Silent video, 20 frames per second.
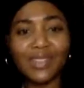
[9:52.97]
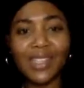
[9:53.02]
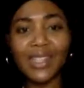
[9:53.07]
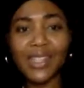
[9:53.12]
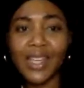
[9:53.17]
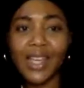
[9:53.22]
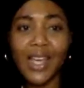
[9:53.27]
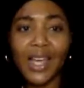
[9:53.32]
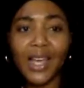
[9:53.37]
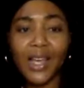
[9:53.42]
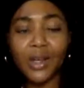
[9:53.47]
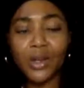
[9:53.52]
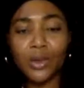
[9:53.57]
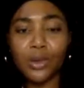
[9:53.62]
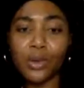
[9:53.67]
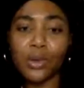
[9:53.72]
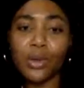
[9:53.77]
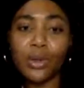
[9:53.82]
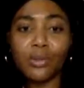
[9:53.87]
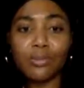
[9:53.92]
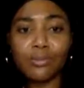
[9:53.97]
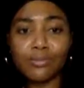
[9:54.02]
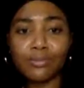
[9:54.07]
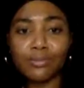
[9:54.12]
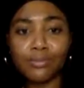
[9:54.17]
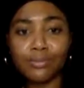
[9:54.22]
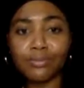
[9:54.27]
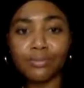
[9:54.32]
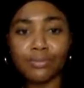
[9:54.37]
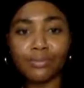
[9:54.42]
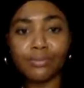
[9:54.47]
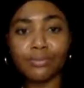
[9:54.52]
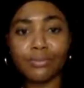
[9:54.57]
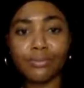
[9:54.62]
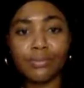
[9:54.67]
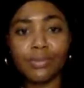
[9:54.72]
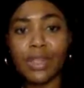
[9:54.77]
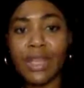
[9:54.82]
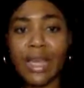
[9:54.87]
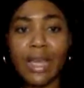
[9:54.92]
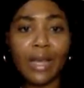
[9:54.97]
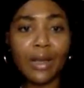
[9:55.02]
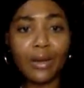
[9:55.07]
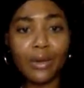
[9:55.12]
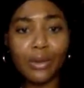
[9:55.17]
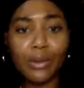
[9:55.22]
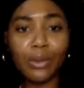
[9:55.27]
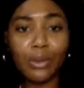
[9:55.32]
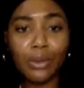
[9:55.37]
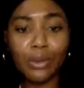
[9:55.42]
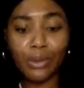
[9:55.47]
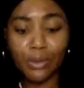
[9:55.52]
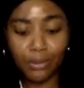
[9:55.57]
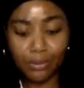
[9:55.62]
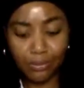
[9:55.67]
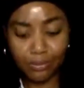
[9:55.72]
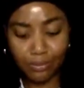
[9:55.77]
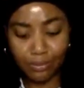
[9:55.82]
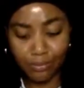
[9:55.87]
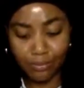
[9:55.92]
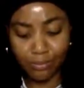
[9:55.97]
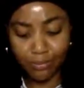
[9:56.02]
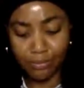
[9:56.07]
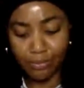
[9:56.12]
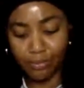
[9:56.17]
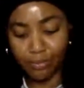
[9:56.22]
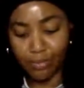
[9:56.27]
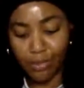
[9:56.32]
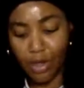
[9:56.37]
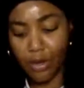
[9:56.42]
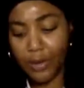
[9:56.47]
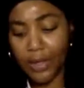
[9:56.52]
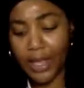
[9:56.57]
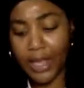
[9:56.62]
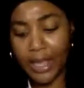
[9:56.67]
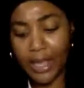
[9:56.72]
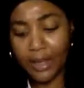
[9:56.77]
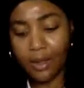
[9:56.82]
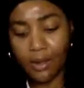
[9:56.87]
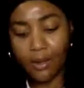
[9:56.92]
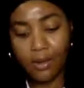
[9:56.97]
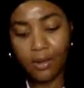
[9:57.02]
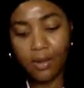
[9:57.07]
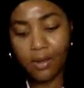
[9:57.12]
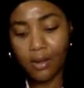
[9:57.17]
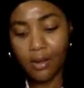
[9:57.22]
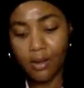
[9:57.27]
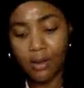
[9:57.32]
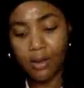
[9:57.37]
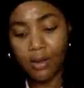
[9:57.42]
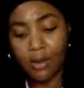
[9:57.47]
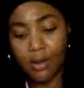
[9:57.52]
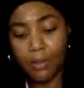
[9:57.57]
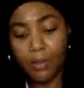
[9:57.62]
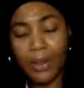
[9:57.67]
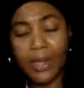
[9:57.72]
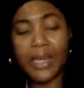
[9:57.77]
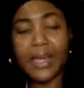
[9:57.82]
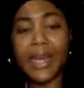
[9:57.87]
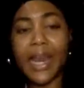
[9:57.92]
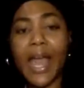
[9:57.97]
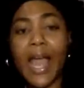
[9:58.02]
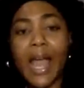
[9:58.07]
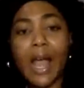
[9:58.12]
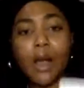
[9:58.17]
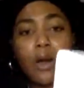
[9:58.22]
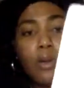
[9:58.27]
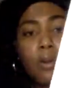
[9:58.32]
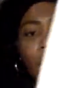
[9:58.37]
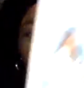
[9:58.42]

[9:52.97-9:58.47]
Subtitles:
yeah, cool. Yeah, cool. Okay. But now,